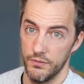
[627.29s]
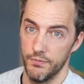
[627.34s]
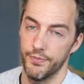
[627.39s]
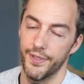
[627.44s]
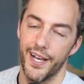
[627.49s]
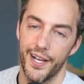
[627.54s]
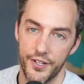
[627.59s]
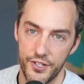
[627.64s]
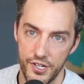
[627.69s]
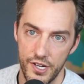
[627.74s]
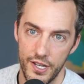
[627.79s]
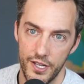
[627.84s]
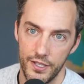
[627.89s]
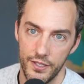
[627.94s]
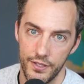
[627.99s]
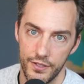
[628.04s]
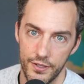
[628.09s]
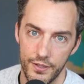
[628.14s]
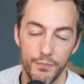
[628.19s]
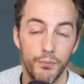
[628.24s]
black
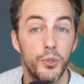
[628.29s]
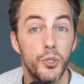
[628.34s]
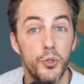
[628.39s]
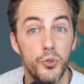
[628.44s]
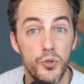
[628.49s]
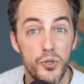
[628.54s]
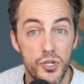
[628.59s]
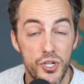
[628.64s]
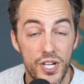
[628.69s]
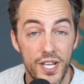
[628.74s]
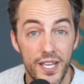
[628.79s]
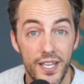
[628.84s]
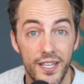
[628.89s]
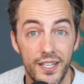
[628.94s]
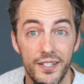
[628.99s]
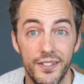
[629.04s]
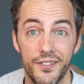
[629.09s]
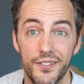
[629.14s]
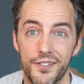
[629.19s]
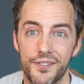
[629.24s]
jeans, blue
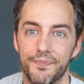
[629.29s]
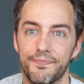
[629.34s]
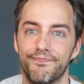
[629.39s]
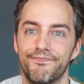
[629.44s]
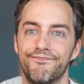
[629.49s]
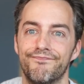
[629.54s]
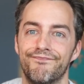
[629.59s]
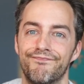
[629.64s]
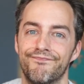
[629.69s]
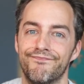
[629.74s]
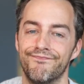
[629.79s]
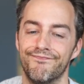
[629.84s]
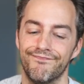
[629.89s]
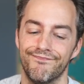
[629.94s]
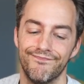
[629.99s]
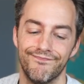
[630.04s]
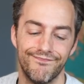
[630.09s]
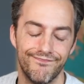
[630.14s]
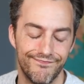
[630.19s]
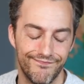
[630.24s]
jeans.
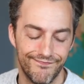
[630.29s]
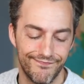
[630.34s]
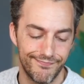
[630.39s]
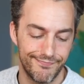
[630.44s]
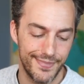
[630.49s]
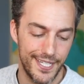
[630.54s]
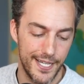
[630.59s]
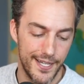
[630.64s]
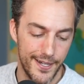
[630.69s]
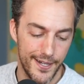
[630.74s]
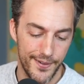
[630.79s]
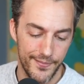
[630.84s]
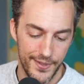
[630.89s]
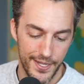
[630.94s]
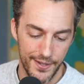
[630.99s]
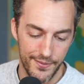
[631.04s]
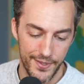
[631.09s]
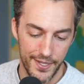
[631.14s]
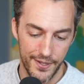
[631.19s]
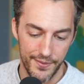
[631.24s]
Mmm. Yeah,
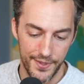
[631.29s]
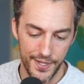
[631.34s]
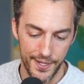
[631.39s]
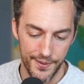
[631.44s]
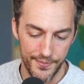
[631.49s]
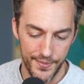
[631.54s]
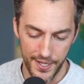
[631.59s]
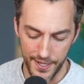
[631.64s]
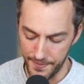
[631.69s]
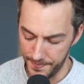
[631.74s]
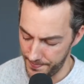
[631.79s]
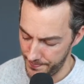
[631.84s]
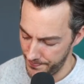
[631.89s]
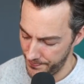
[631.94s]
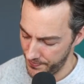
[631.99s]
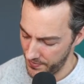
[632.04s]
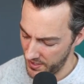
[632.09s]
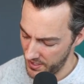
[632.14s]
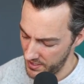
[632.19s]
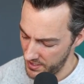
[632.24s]
yeah, yeah, yeah,
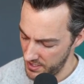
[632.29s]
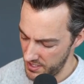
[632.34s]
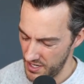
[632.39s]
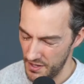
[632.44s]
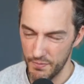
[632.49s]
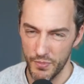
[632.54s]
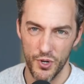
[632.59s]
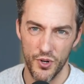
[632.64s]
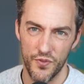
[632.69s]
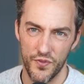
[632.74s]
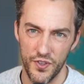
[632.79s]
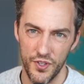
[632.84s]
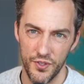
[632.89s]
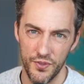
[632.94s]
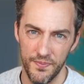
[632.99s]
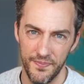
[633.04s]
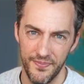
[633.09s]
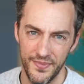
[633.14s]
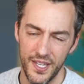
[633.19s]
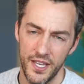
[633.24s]
yeah.
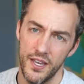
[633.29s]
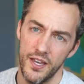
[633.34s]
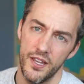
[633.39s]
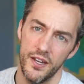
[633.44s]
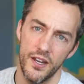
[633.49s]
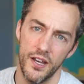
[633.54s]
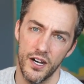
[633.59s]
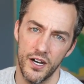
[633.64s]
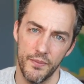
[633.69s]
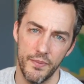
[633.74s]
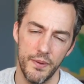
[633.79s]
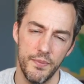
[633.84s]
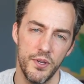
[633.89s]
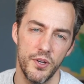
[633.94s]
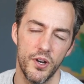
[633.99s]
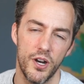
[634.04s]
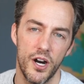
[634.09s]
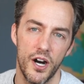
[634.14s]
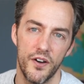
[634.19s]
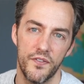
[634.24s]
Perfume? No, maybe
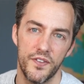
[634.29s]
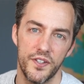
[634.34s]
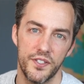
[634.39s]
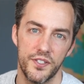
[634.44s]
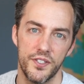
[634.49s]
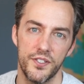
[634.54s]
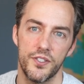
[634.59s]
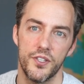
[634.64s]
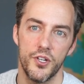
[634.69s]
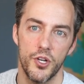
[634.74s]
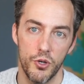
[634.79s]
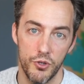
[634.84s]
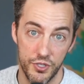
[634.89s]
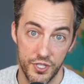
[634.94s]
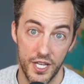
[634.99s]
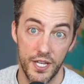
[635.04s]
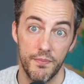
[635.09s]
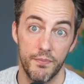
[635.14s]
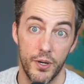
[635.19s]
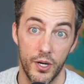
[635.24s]
your office is the no
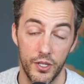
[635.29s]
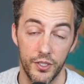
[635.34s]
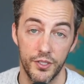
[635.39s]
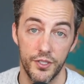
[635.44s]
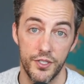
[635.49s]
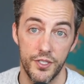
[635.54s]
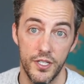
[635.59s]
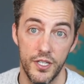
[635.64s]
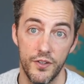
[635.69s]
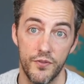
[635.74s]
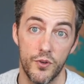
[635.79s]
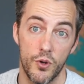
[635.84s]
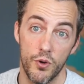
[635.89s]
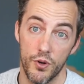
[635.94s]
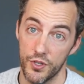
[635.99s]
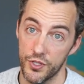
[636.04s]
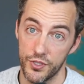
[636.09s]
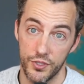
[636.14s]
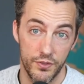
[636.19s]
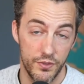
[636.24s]
scent policy, of
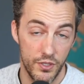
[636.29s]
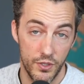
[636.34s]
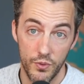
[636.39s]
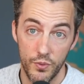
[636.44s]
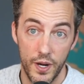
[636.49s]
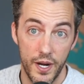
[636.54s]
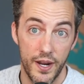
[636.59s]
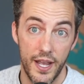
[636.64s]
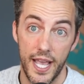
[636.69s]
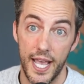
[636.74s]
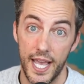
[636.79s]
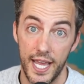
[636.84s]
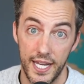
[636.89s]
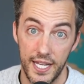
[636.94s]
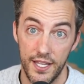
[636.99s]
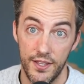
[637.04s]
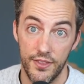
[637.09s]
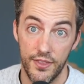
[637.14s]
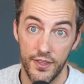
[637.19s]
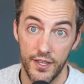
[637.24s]
course. So don't wear
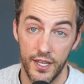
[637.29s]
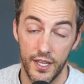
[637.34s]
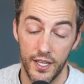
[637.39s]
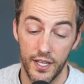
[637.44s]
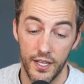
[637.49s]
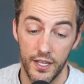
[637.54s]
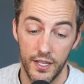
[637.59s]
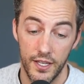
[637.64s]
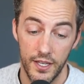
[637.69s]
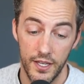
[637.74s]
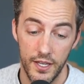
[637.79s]
anything.